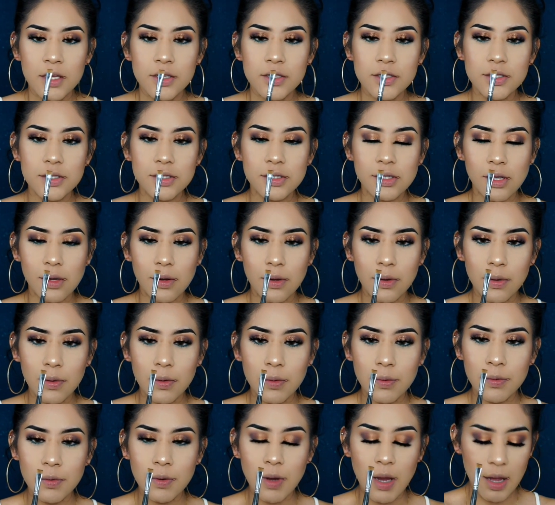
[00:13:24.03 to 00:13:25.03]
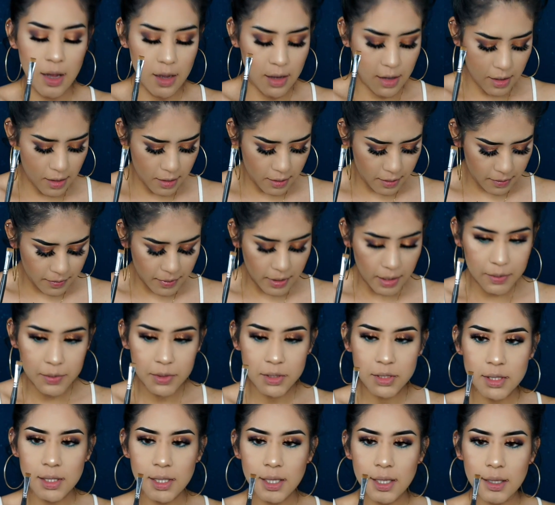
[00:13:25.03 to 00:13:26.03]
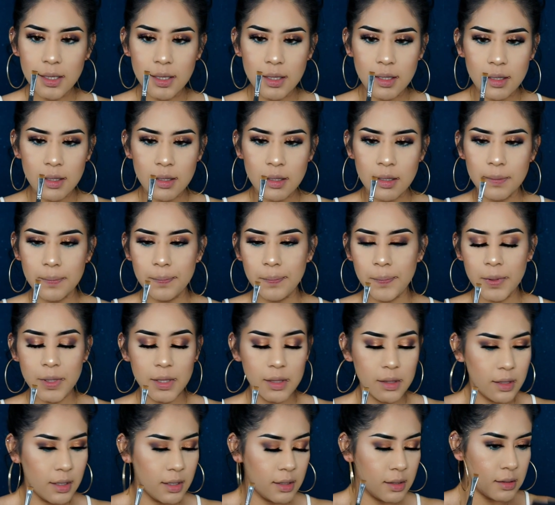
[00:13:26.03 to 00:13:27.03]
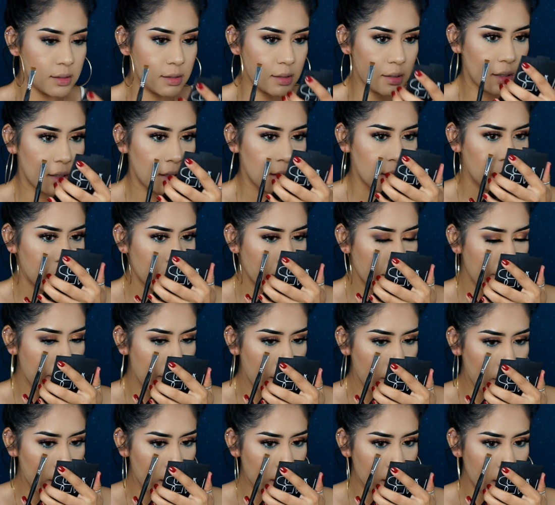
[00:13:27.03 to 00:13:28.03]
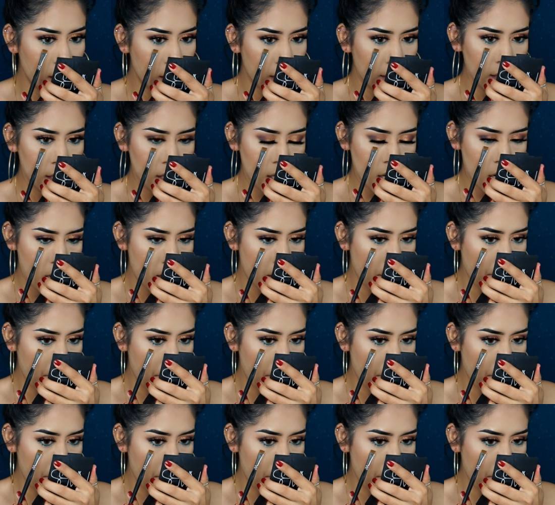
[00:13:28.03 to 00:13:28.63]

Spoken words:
So I'm just gonna put this under my waterline.